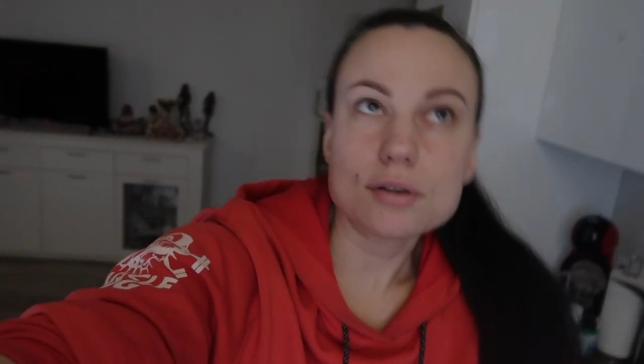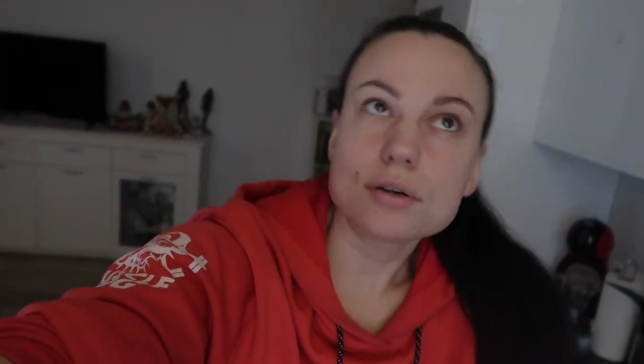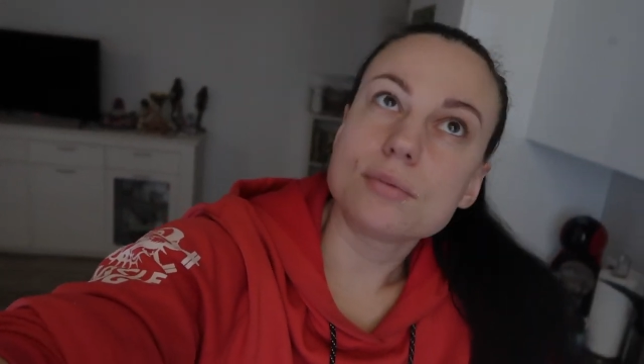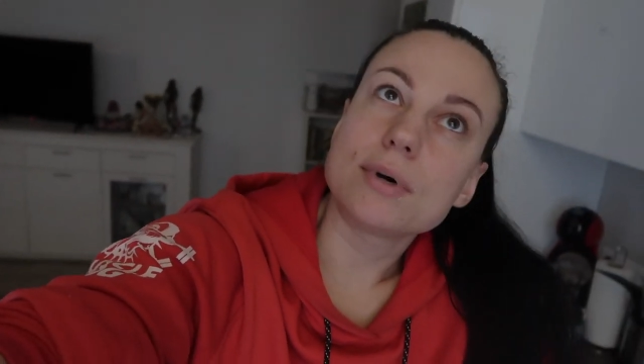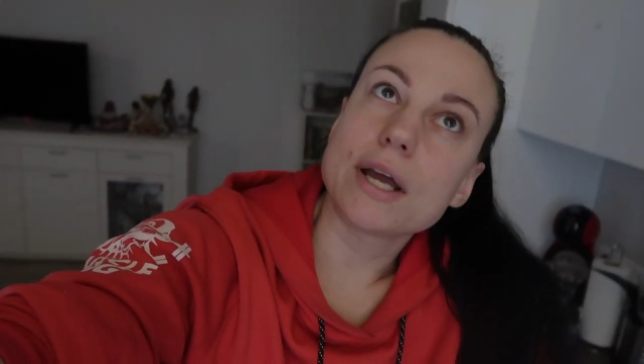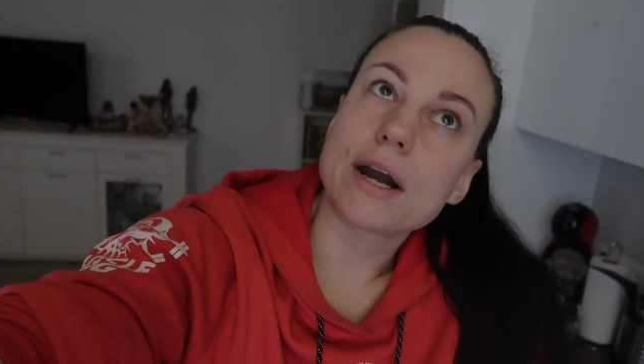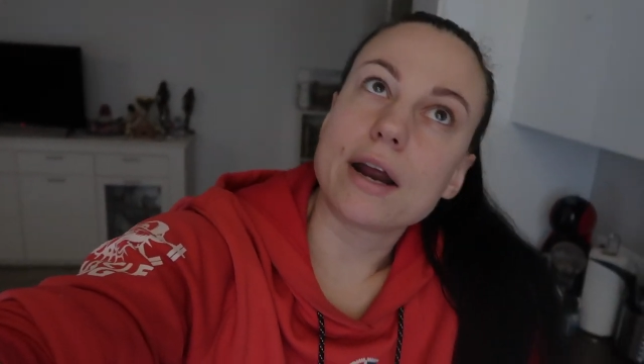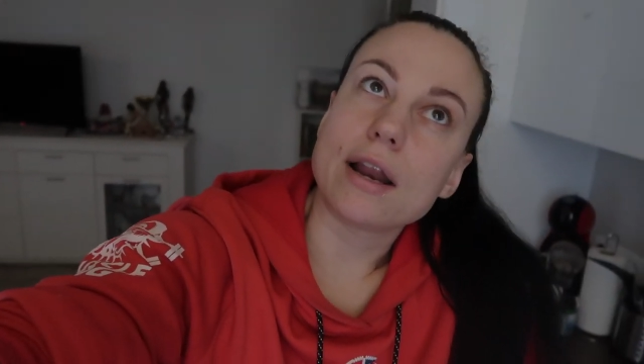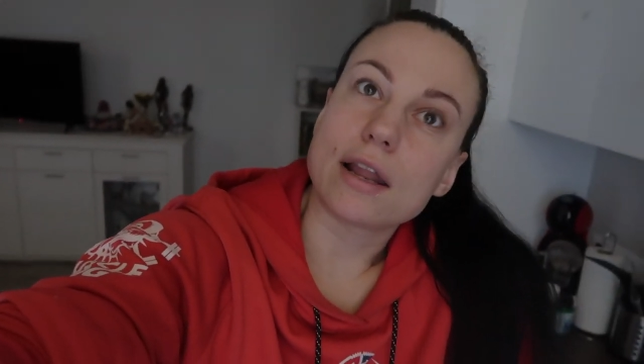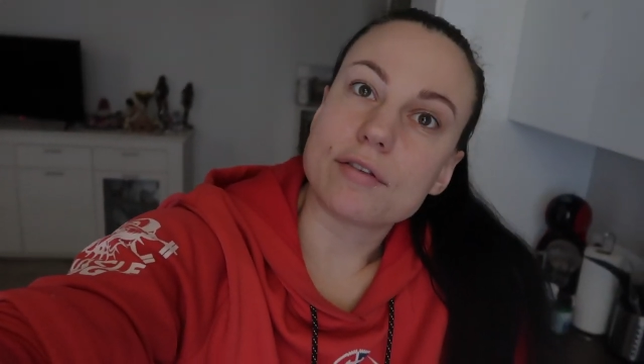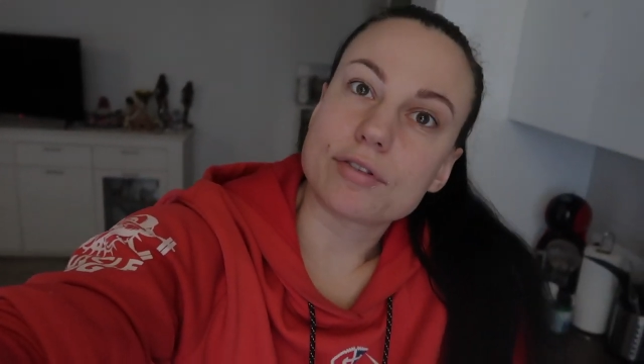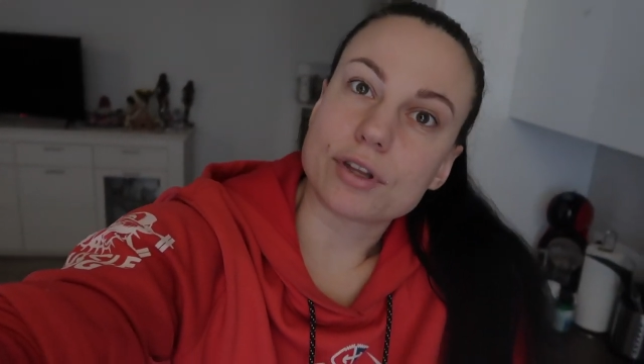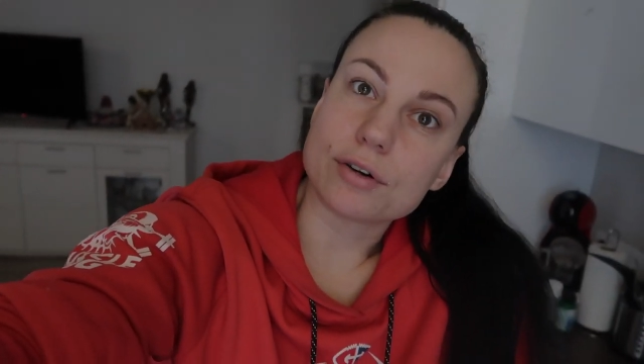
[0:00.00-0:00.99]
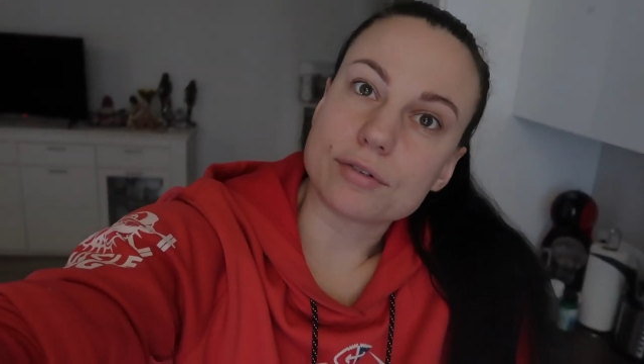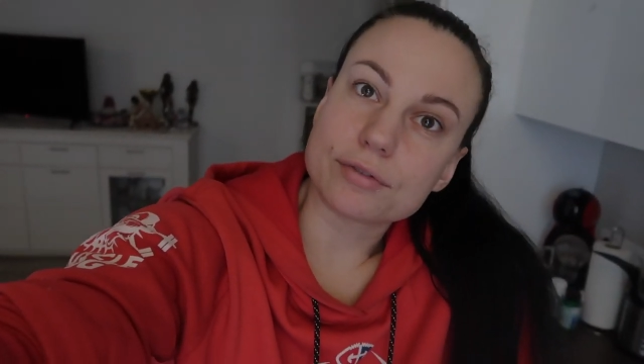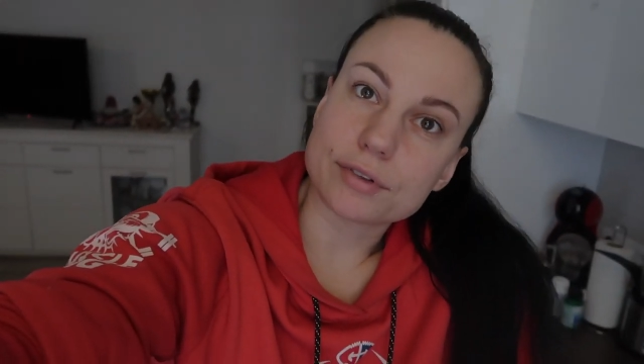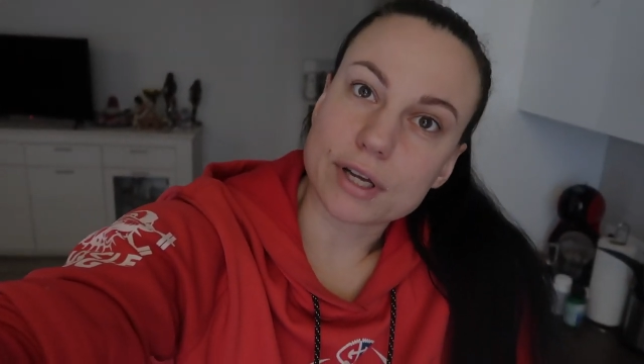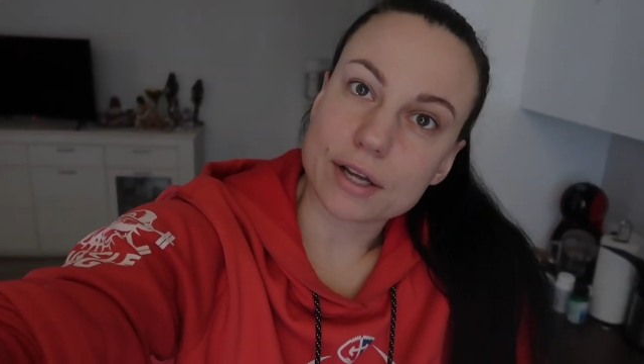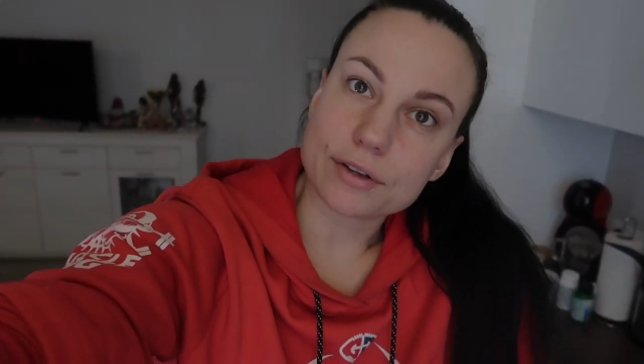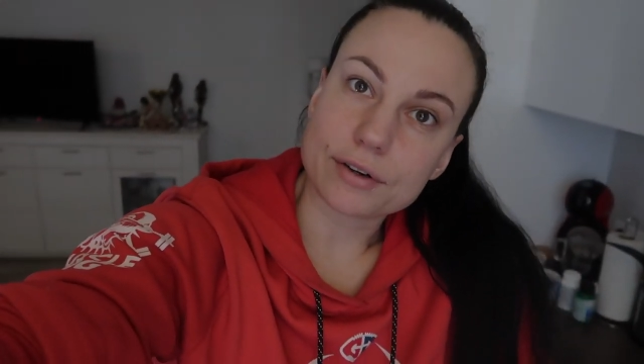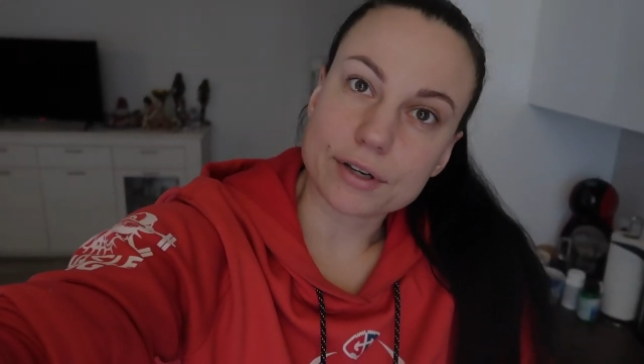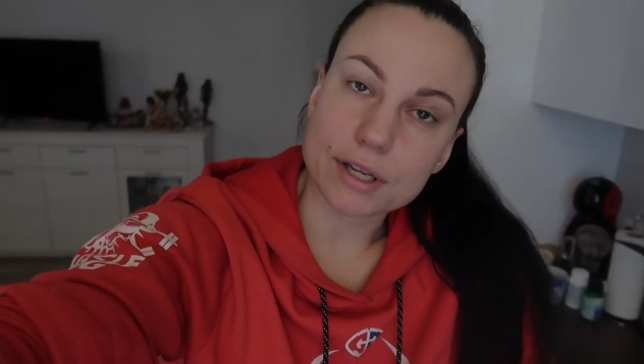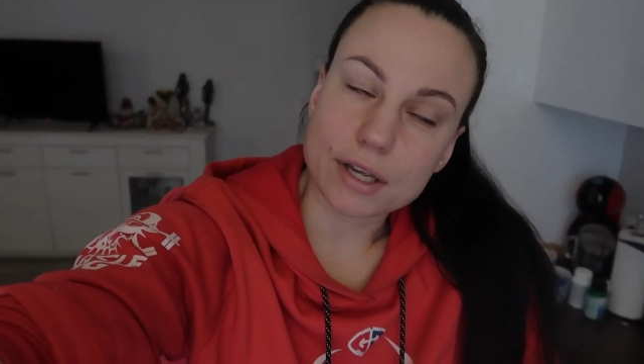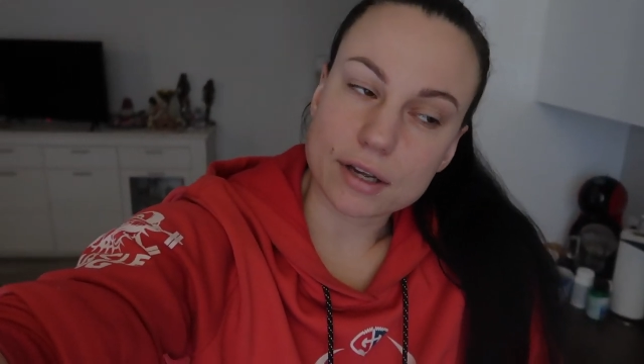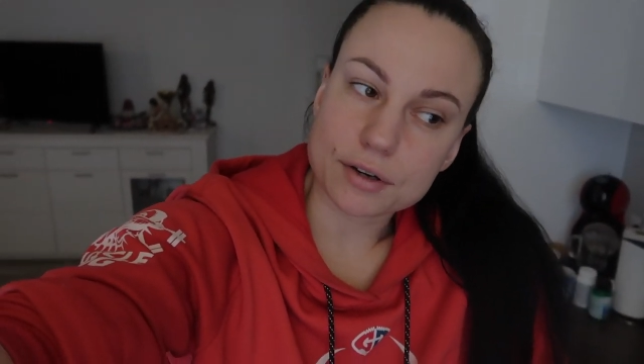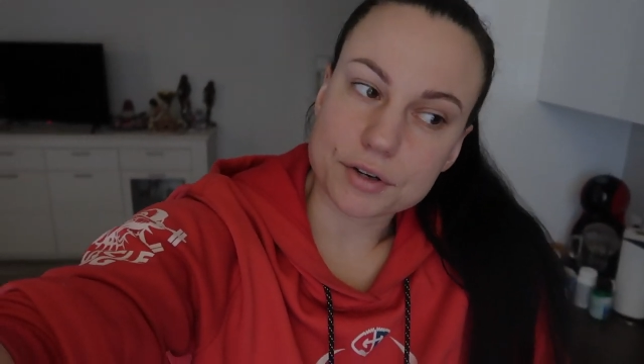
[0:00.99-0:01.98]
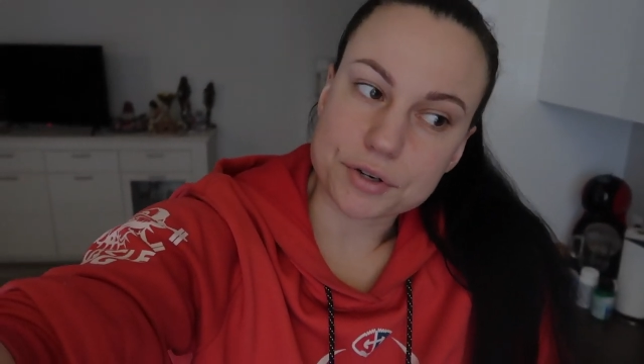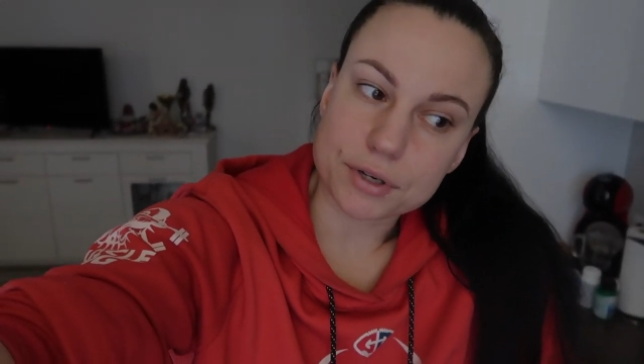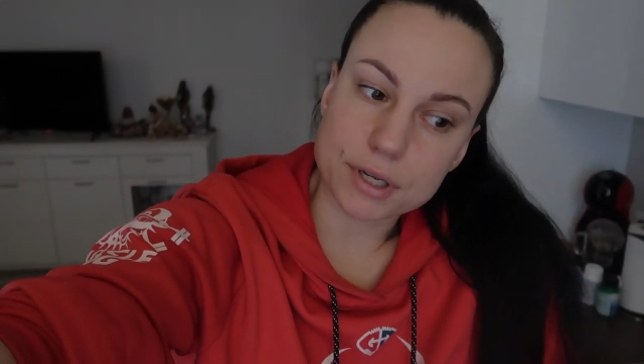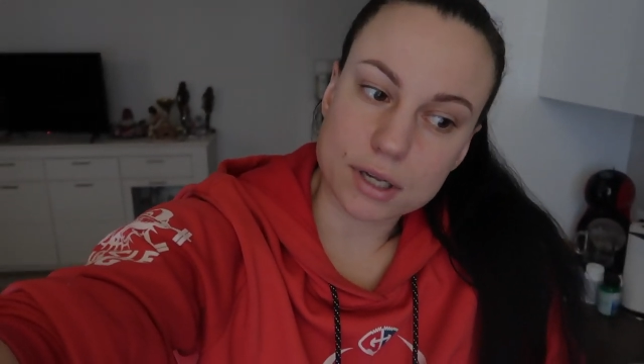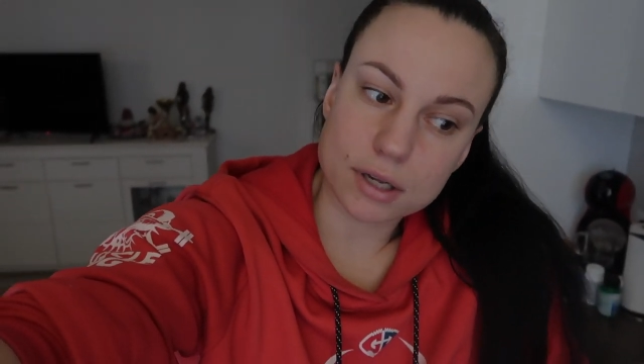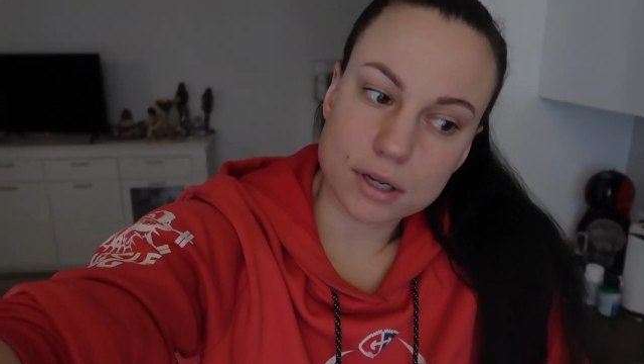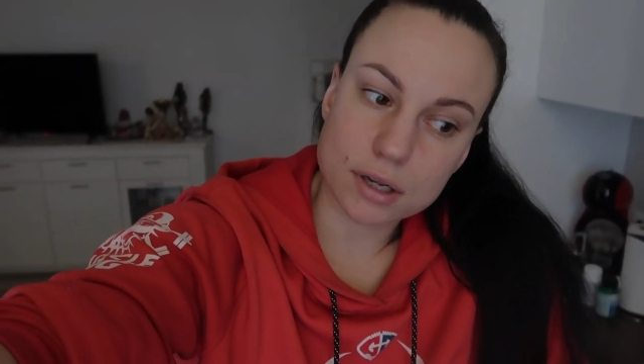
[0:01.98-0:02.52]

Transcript: know where I left off the other day, actually.